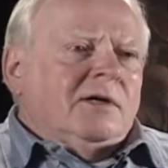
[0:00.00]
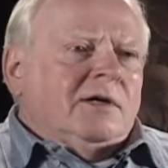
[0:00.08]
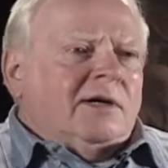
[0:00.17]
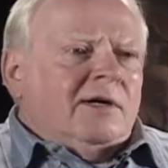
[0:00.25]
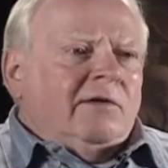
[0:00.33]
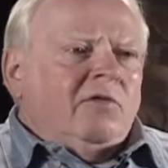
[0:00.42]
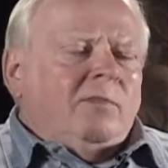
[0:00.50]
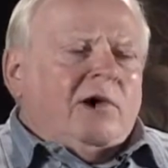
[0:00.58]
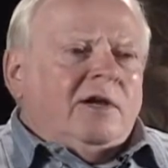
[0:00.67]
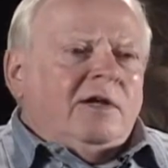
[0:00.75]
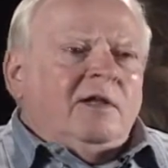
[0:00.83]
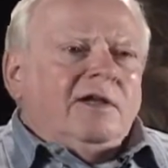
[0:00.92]
Uh,
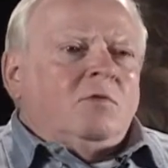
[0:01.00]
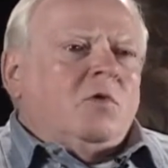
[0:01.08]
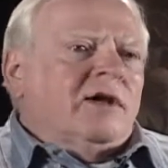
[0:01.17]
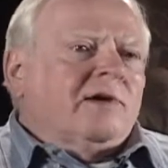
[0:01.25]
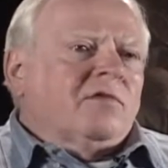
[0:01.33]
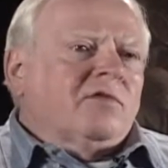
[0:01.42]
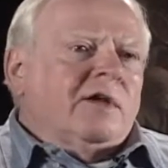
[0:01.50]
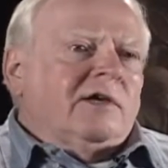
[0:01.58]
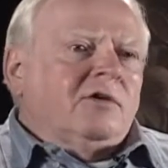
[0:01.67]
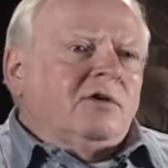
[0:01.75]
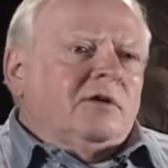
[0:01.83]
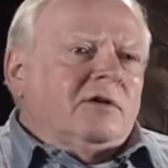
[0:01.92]
everybody did whatever they
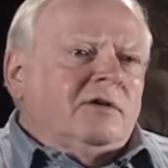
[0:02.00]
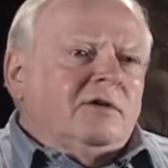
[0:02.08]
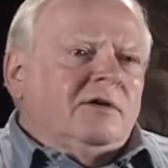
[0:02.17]
could.